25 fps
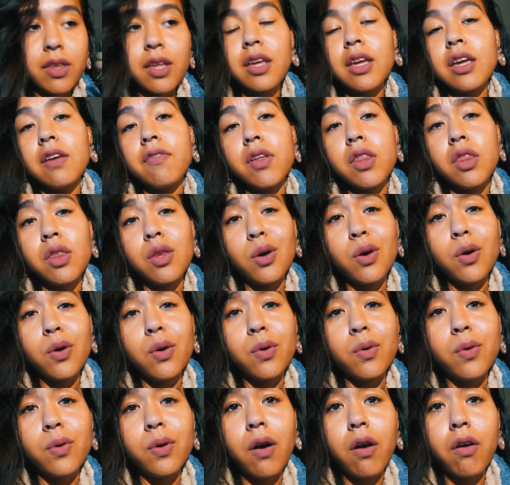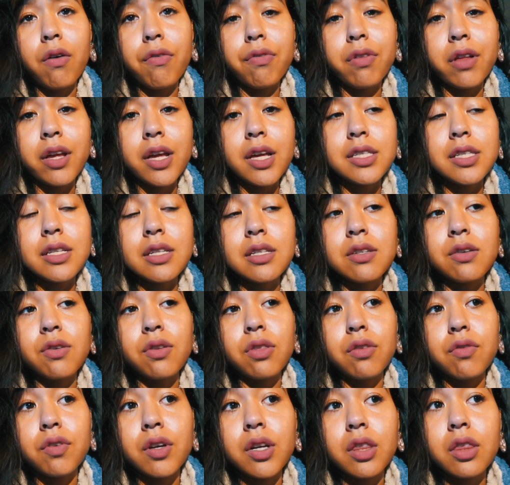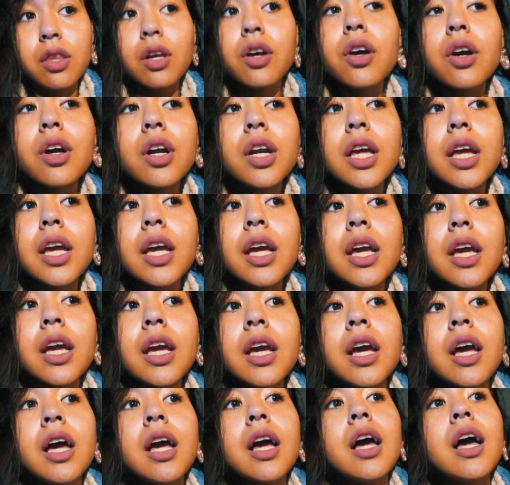even though our flight isn't until 3.30.